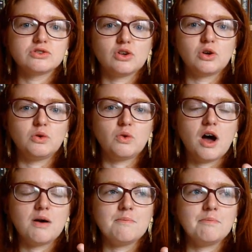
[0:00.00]
So,
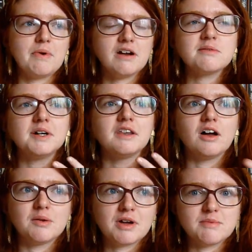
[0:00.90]
bearing in mind that
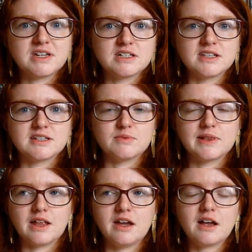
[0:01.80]
I'm coming into this
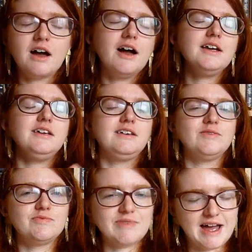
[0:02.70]
with, like, I
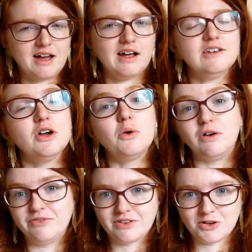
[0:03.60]
know
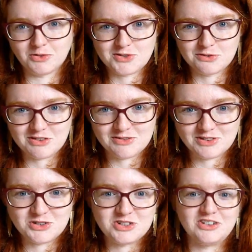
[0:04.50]
of the Cultural
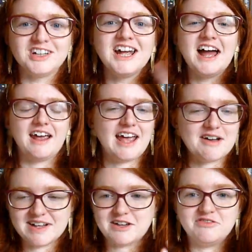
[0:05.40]
Revolution. I
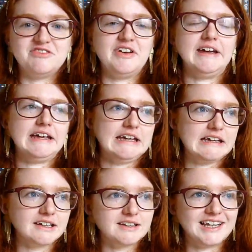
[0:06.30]
have, like, a
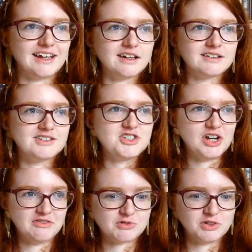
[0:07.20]
vague, like,
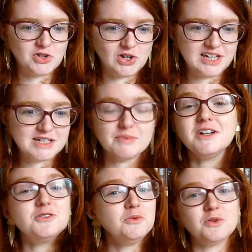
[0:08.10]
general knowledge,
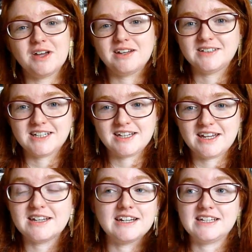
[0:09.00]
but I don't know it
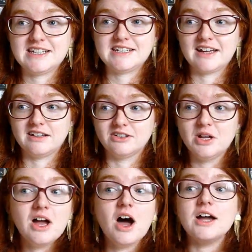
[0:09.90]
in any
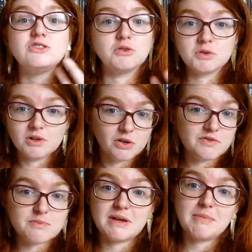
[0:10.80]
detail. I don't know a lot
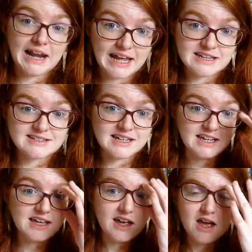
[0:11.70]
of the big players in
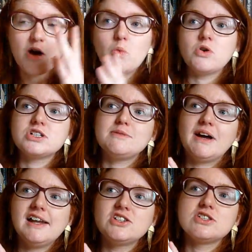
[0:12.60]
it. What she
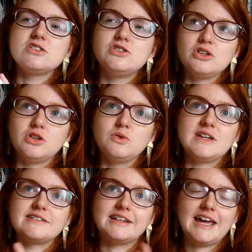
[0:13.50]
manages to do
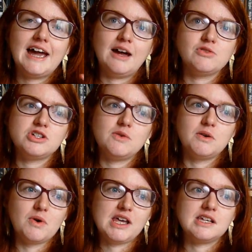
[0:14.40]
is lay it out to you
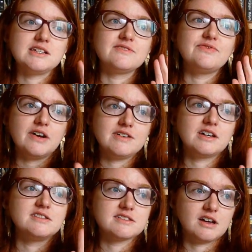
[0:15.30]
in a way that is very
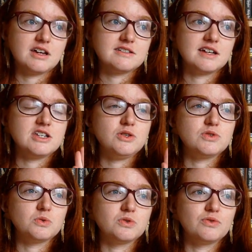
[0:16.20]
concise, and you
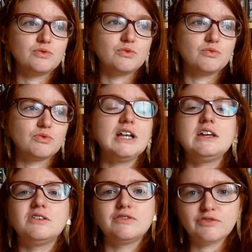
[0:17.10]
sort of really
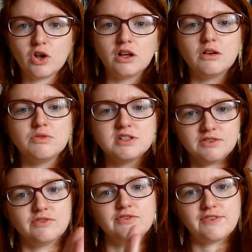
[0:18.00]
can follow the
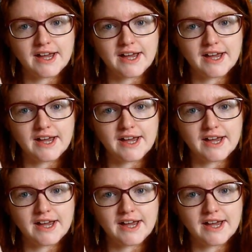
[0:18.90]
different